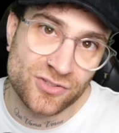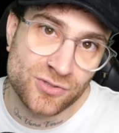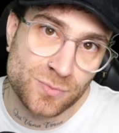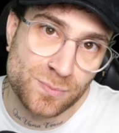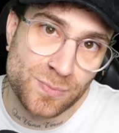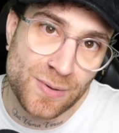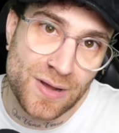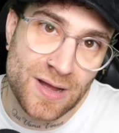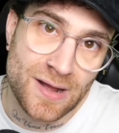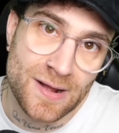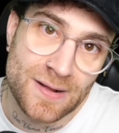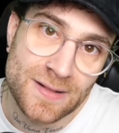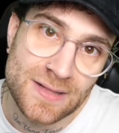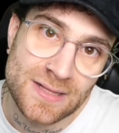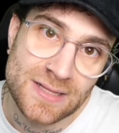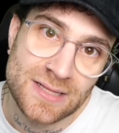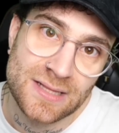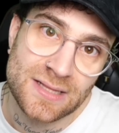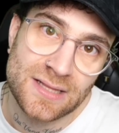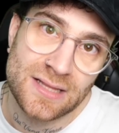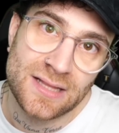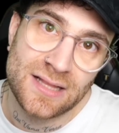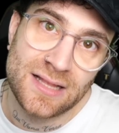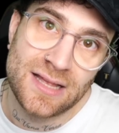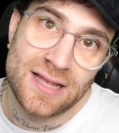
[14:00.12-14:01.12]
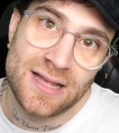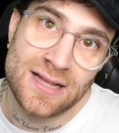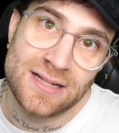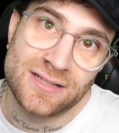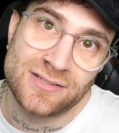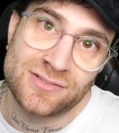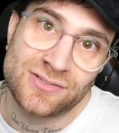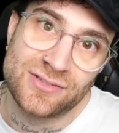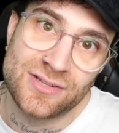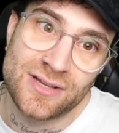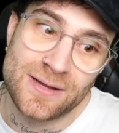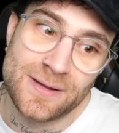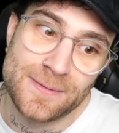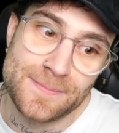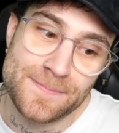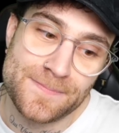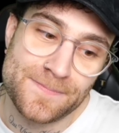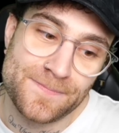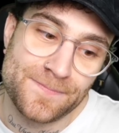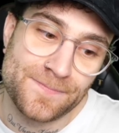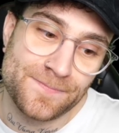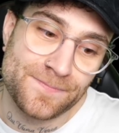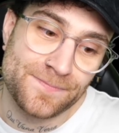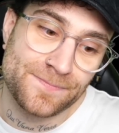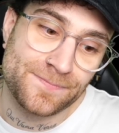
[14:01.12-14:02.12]
but it's, a
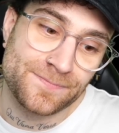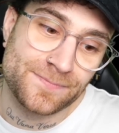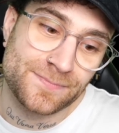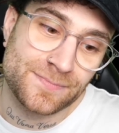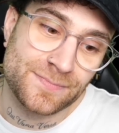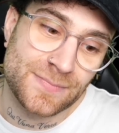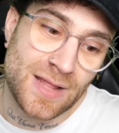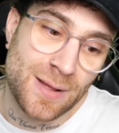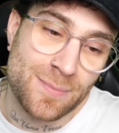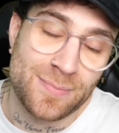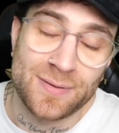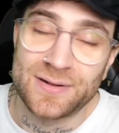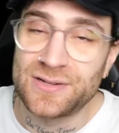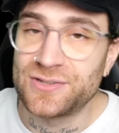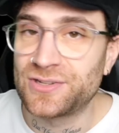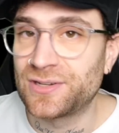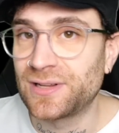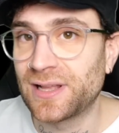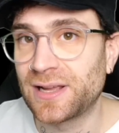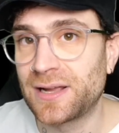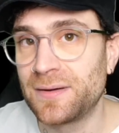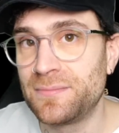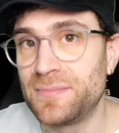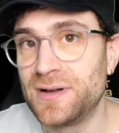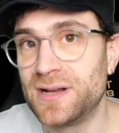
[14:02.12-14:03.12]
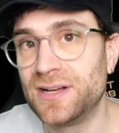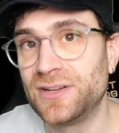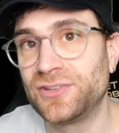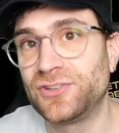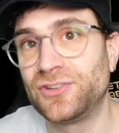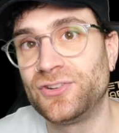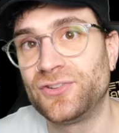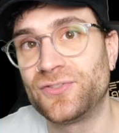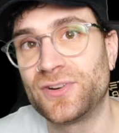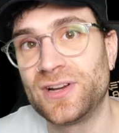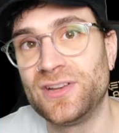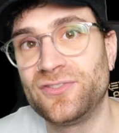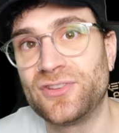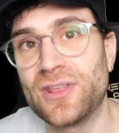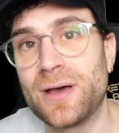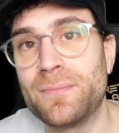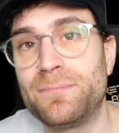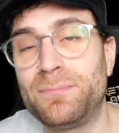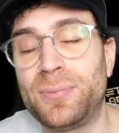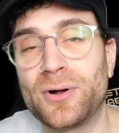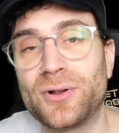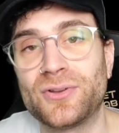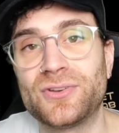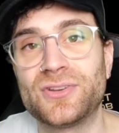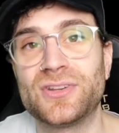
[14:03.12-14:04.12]
bunch of, like, mercenaries that
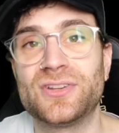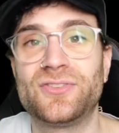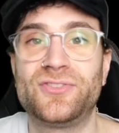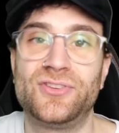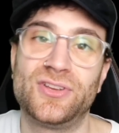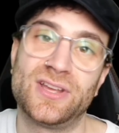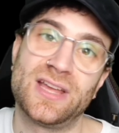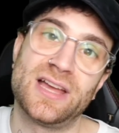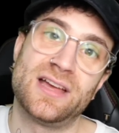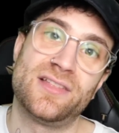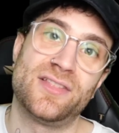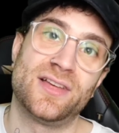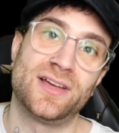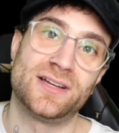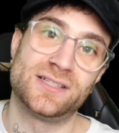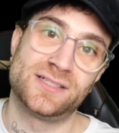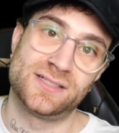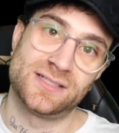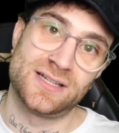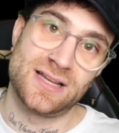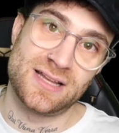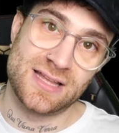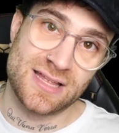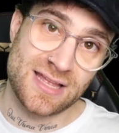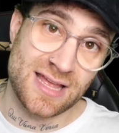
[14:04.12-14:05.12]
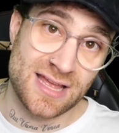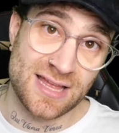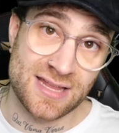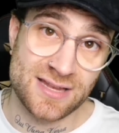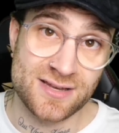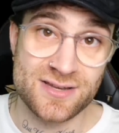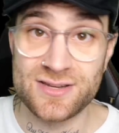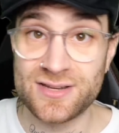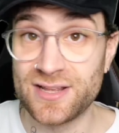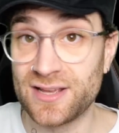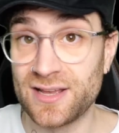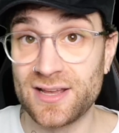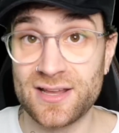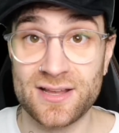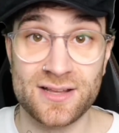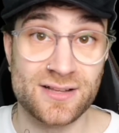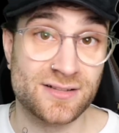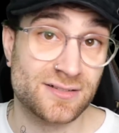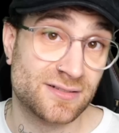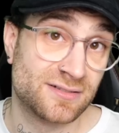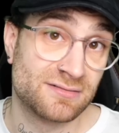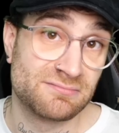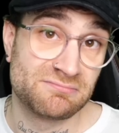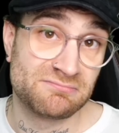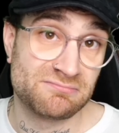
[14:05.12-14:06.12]
bonded together, and
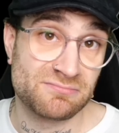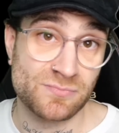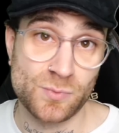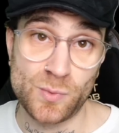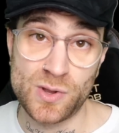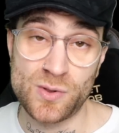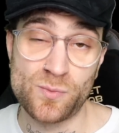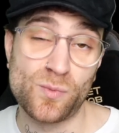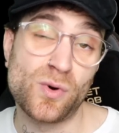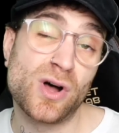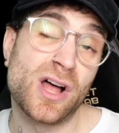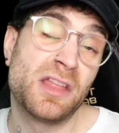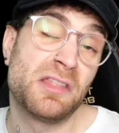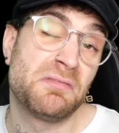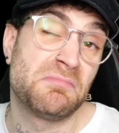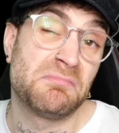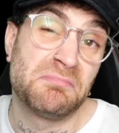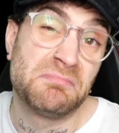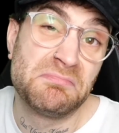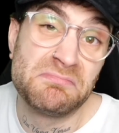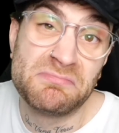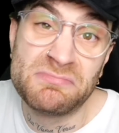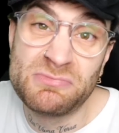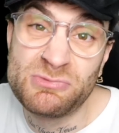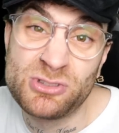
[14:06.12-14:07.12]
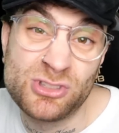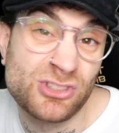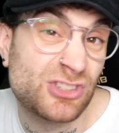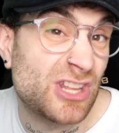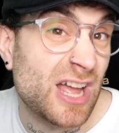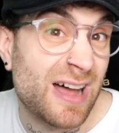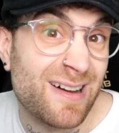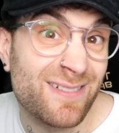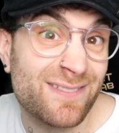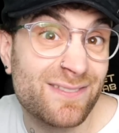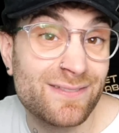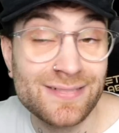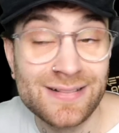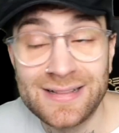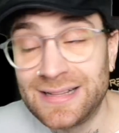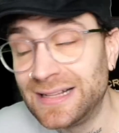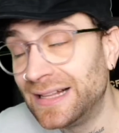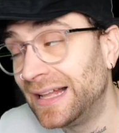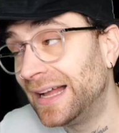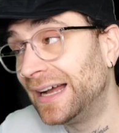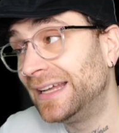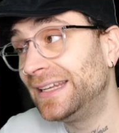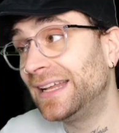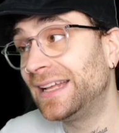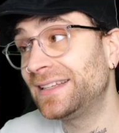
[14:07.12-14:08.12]
we won stuff.
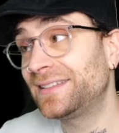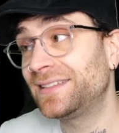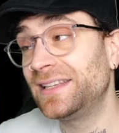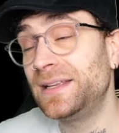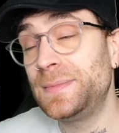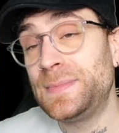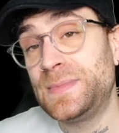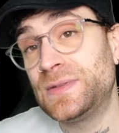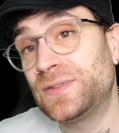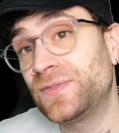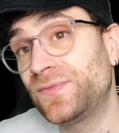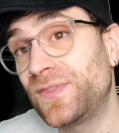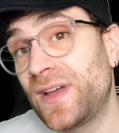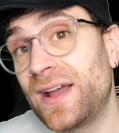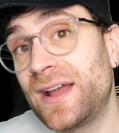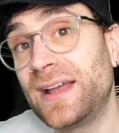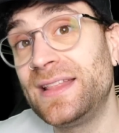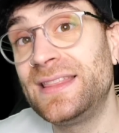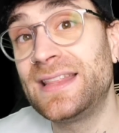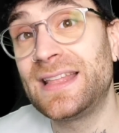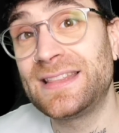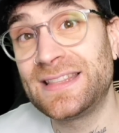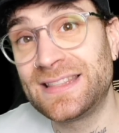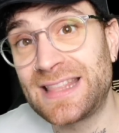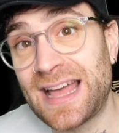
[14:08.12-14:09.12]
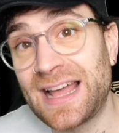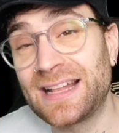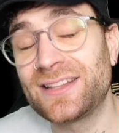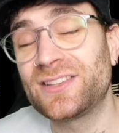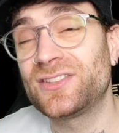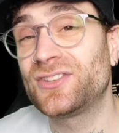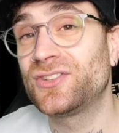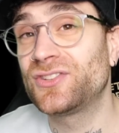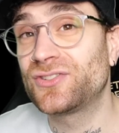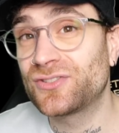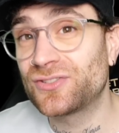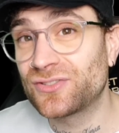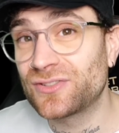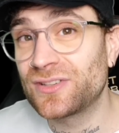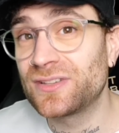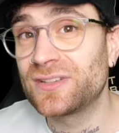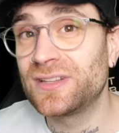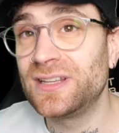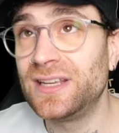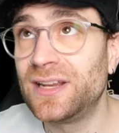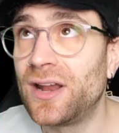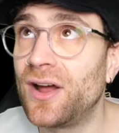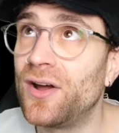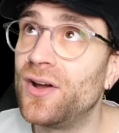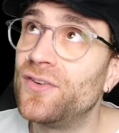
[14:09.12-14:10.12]
And that seems very, that's,
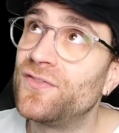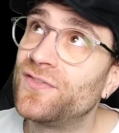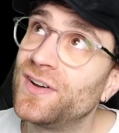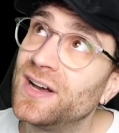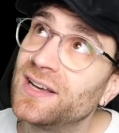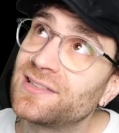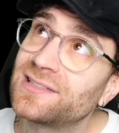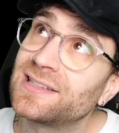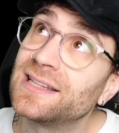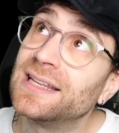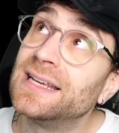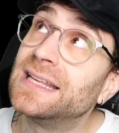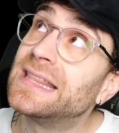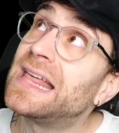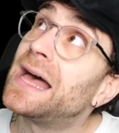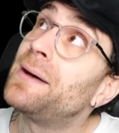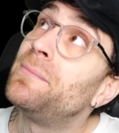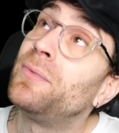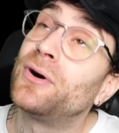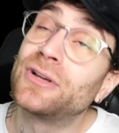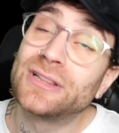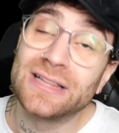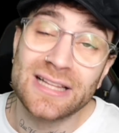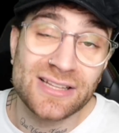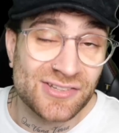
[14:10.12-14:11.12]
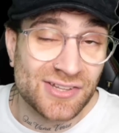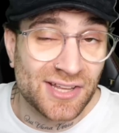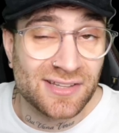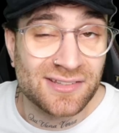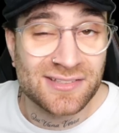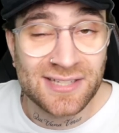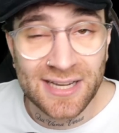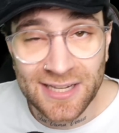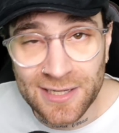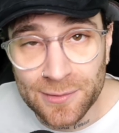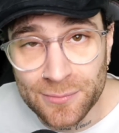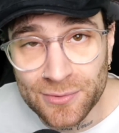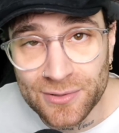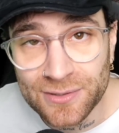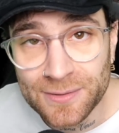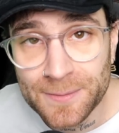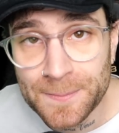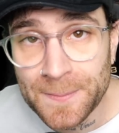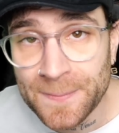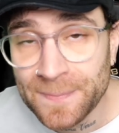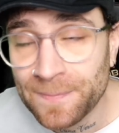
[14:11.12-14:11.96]
you know, firstly, that model is untenable,